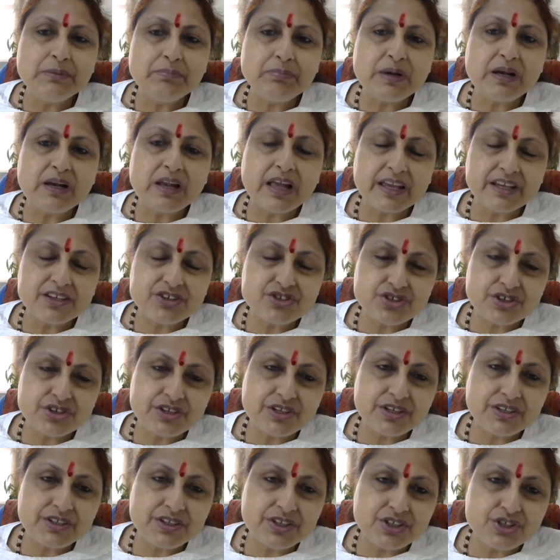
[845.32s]
people like
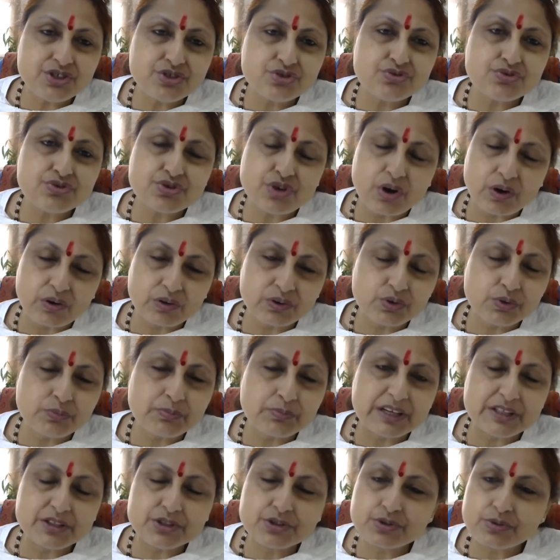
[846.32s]
Sri Anish to
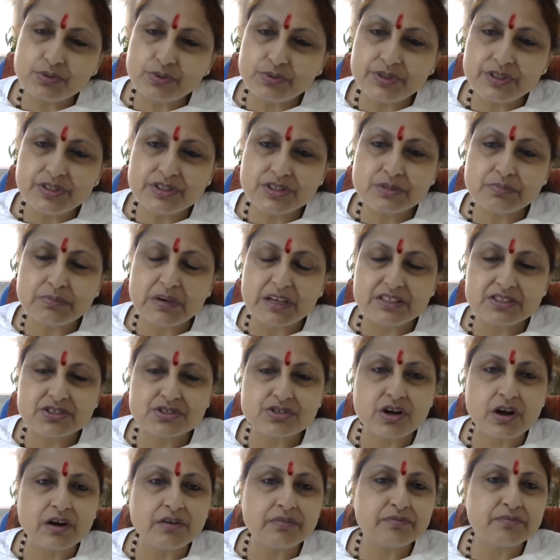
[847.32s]
talk to my students,
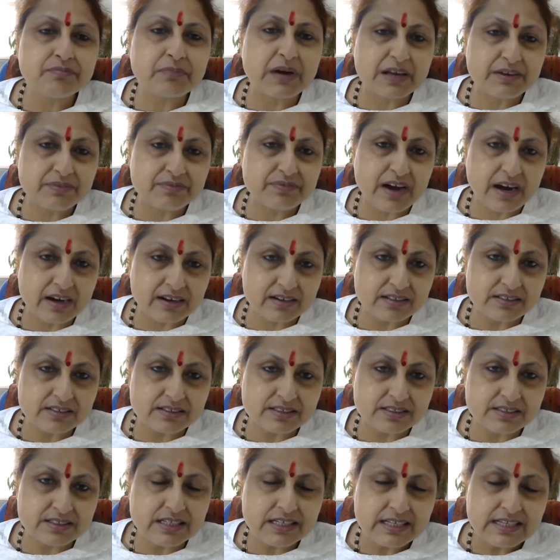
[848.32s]
my staff, my
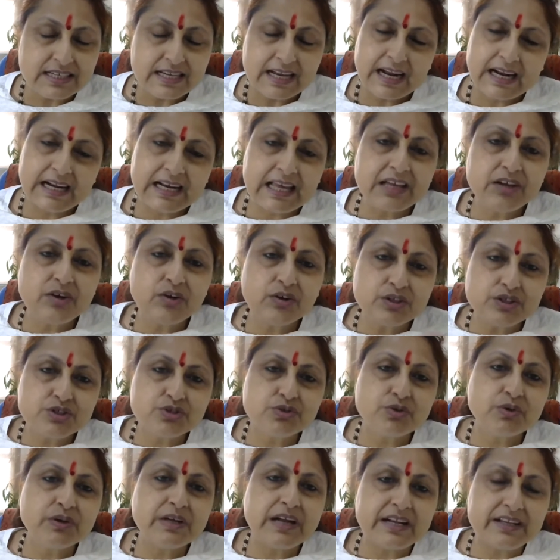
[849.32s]
faculty, and I
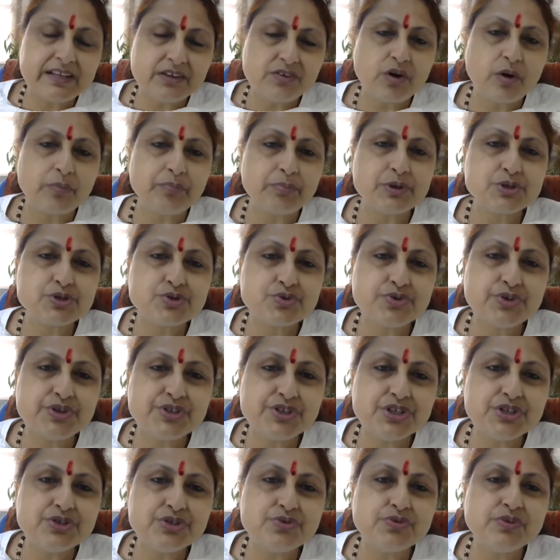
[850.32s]
also get an
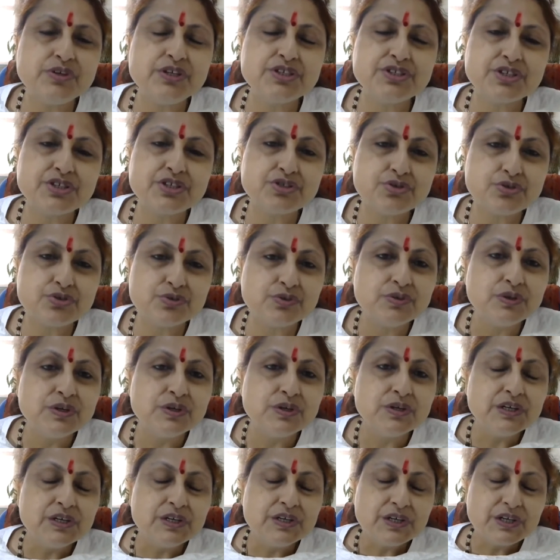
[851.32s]
opportunity to listen to